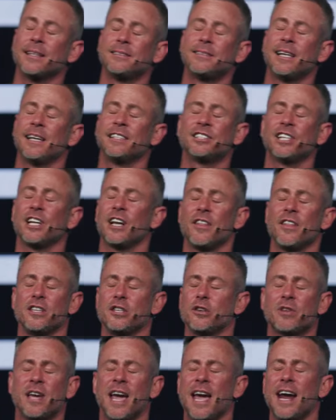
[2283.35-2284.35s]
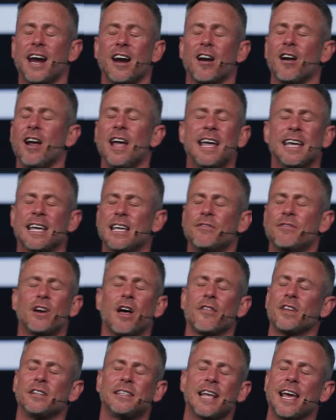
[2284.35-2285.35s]
attention and that you care even
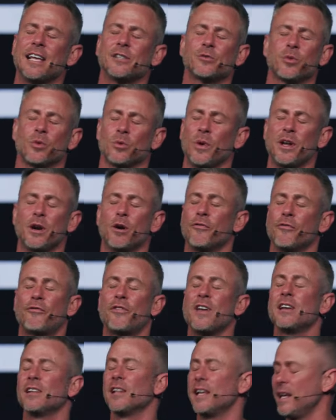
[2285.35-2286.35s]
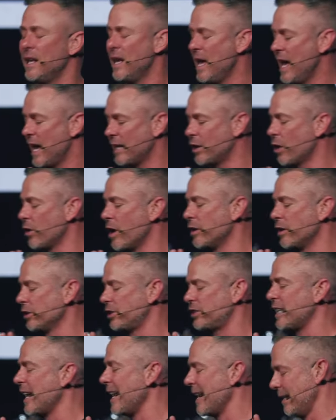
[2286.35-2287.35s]
on the days when we don't feel it and don't
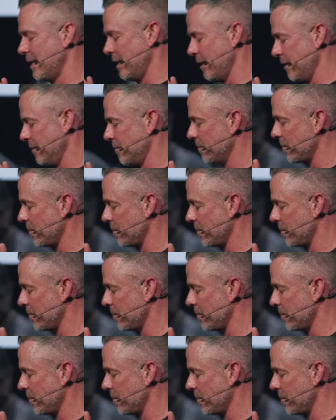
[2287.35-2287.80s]
understand it.